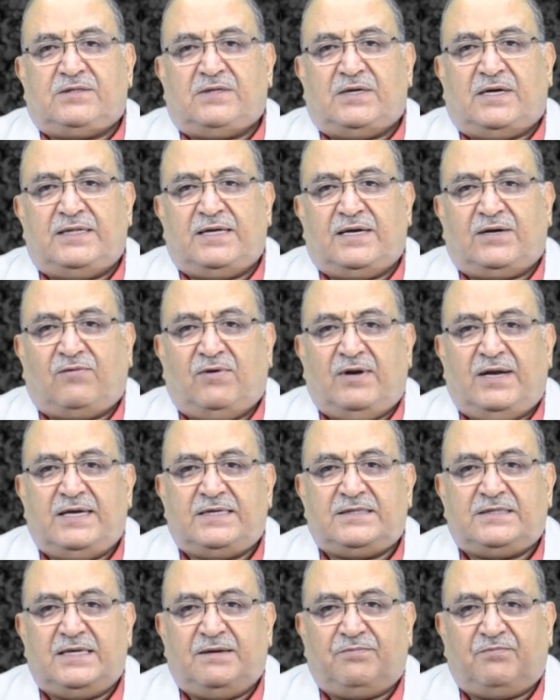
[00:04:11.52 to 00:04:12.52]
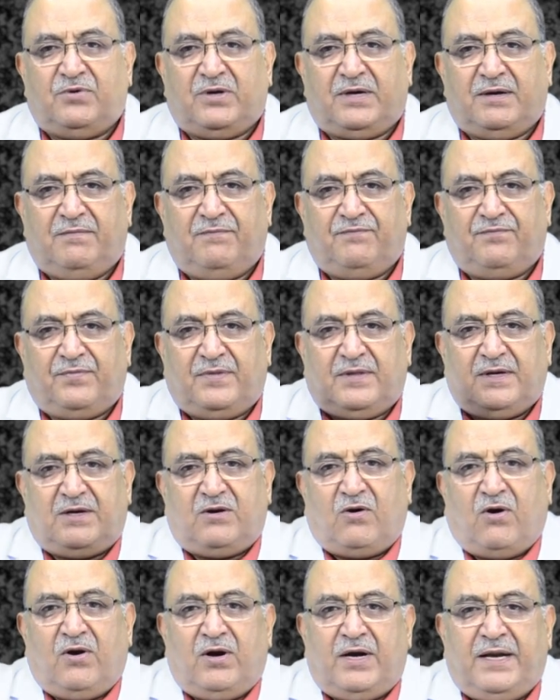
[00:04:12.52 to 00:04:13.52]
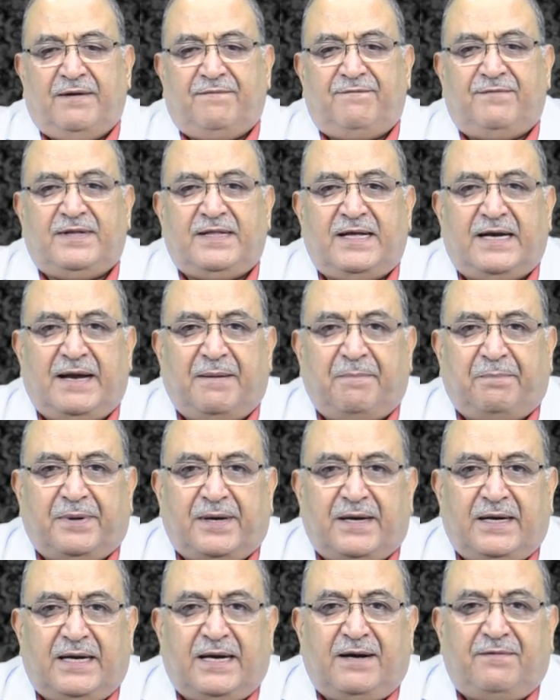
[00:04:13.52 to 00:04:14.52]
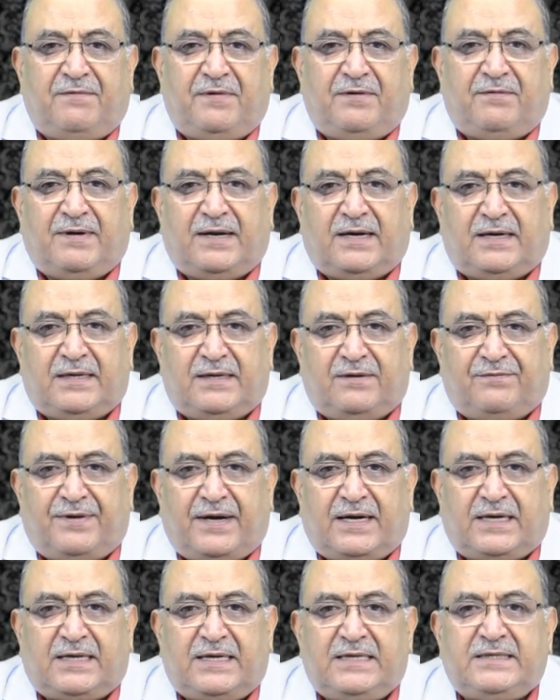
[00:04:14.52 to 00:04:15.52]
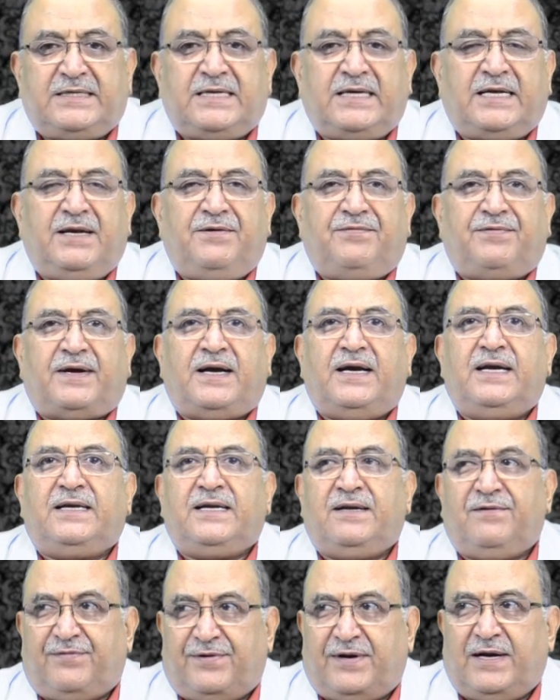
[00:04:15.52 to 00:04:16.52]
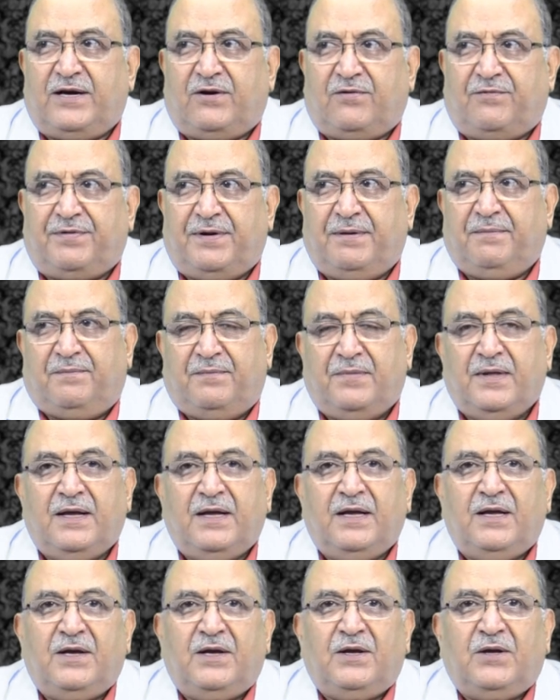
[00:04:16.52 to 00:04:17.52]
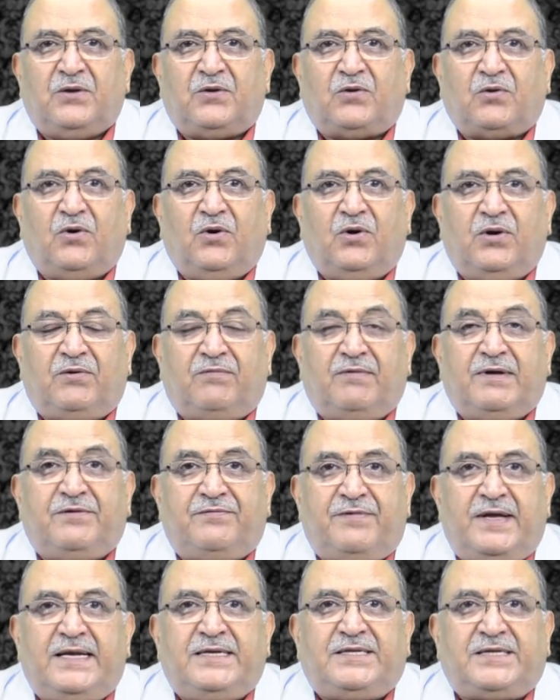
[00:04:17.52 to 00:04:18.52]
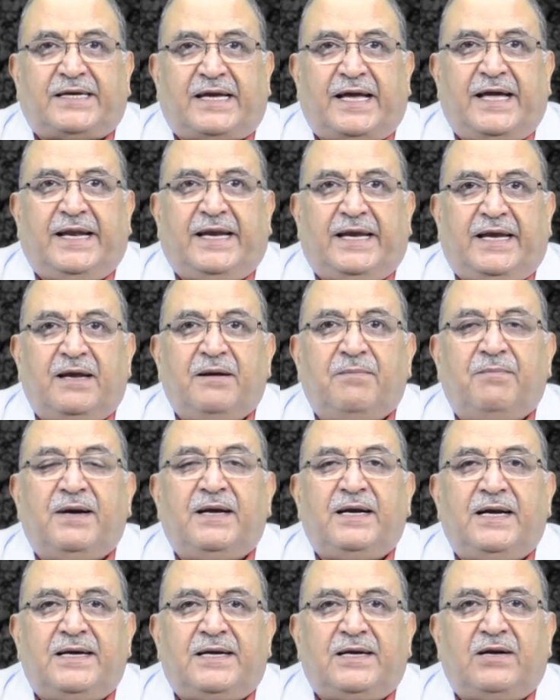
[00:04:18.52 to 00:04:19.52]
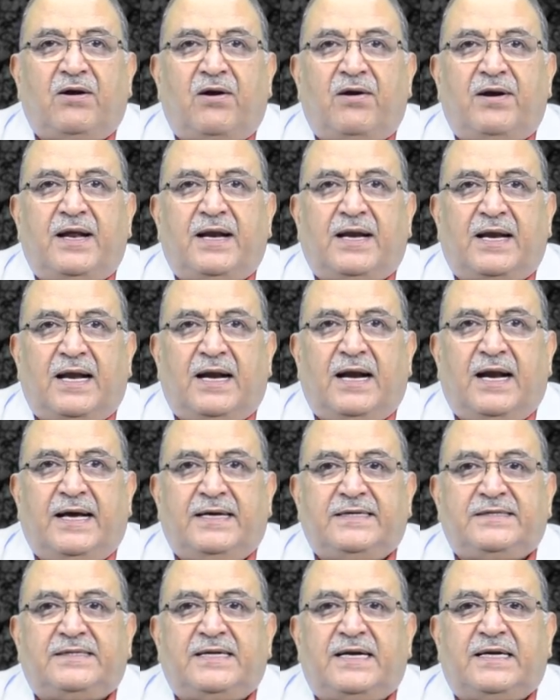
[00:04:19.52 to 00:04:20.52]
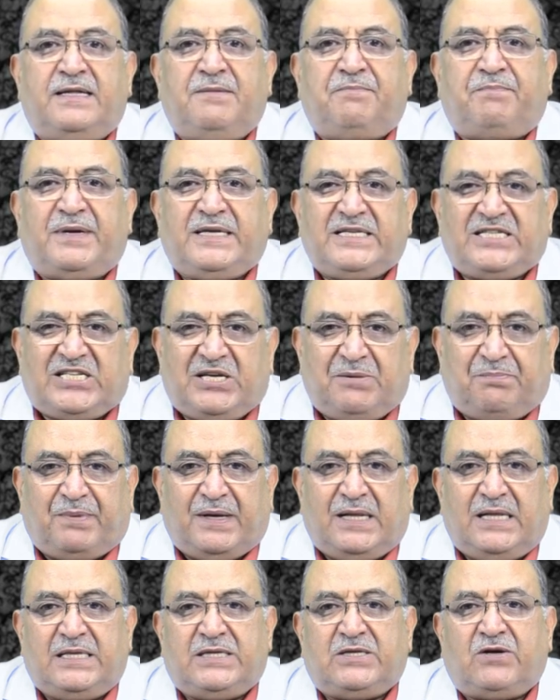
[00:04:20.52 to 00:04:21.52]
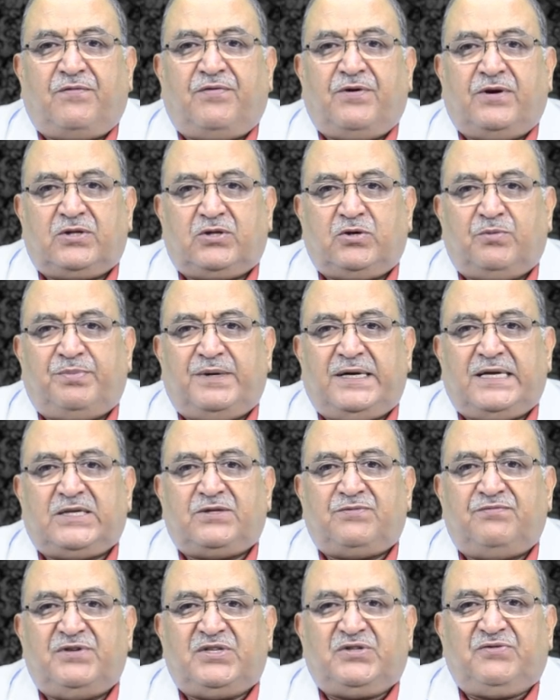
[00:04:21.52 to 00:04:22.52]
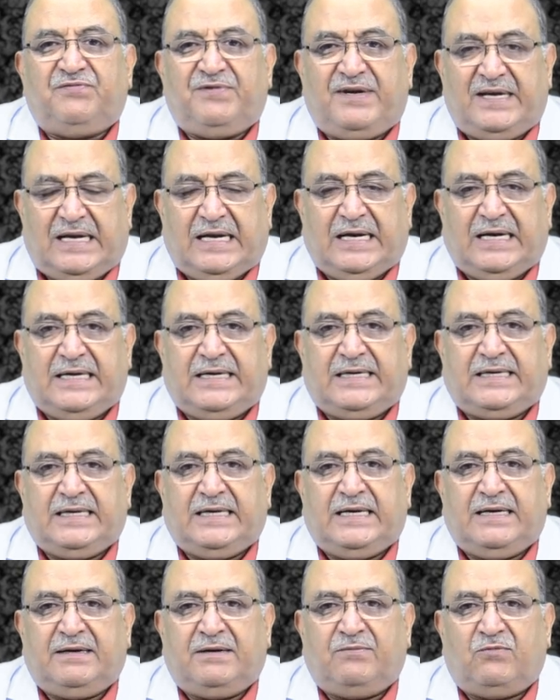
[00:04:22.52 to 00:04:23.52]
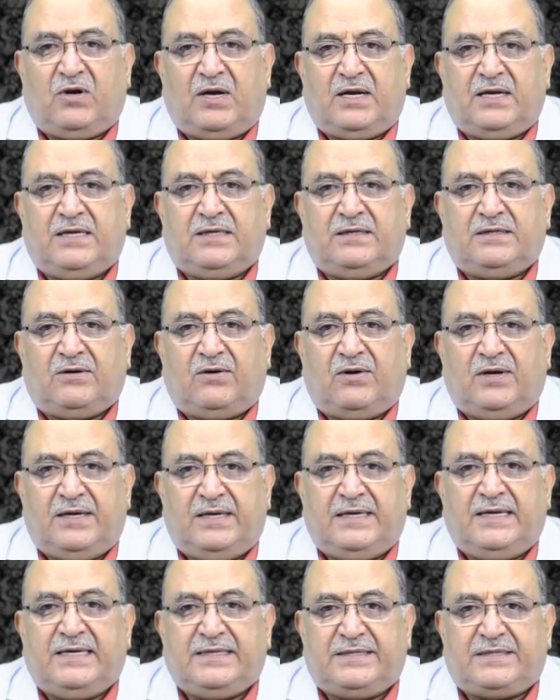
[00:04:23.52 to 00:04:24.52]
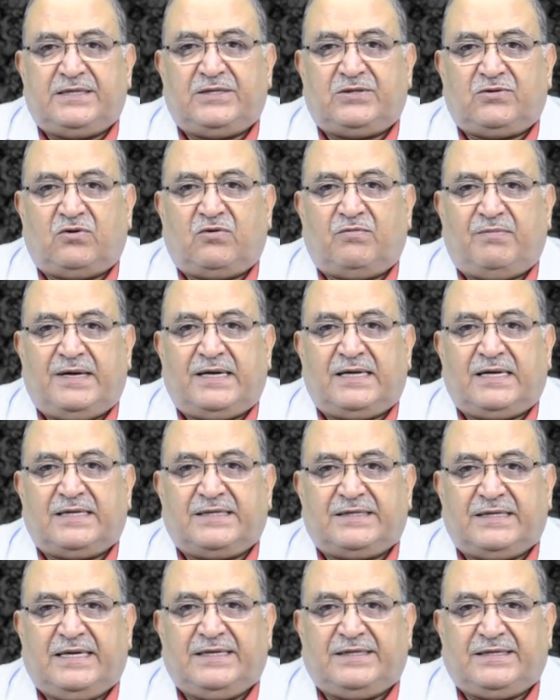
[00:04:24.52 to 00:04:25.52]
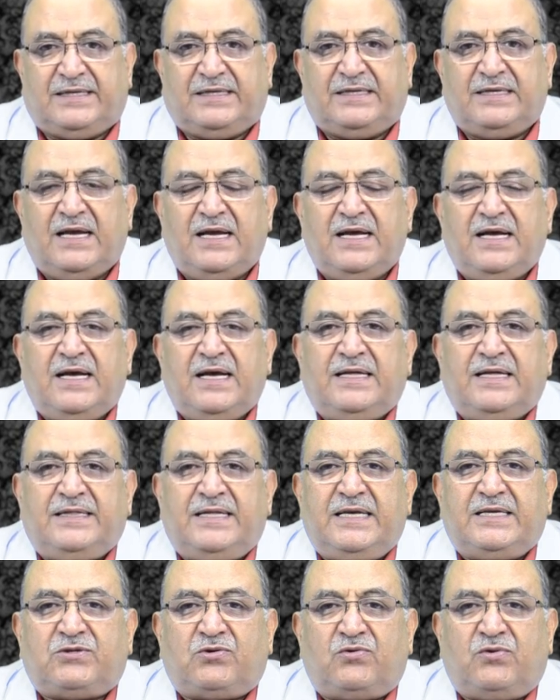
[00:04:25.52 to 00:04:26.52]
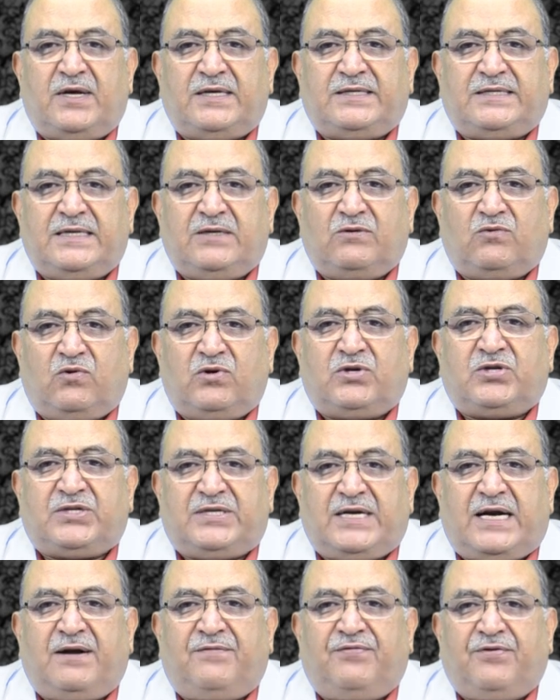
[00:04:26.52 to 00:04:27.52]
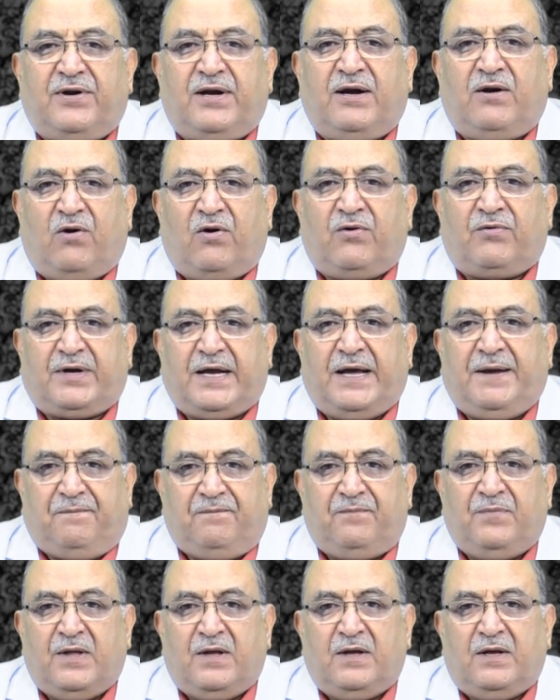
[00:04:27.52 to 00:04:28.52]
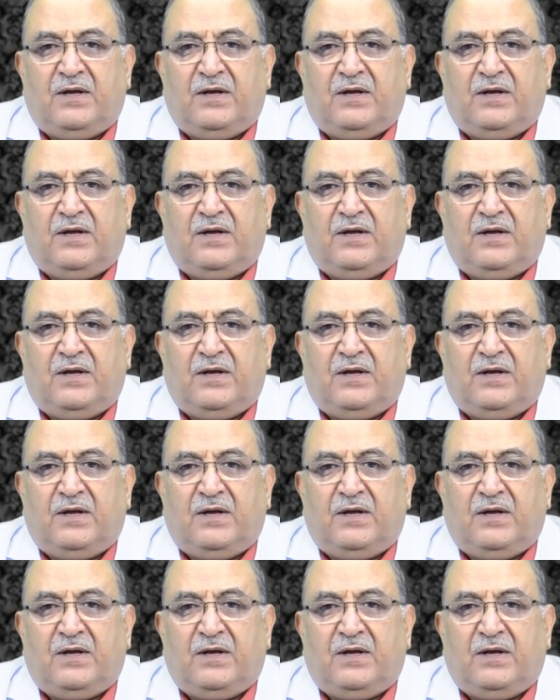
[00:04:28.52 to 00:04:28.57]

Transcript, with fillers: other colleagues they put him donned him with an apron and we were in fact insignificant in front of him so it was very scary but later on i realized that the principles of orthopedics which we learnt in uh, all india institute of medical sciences they stood us in good stead for a long time.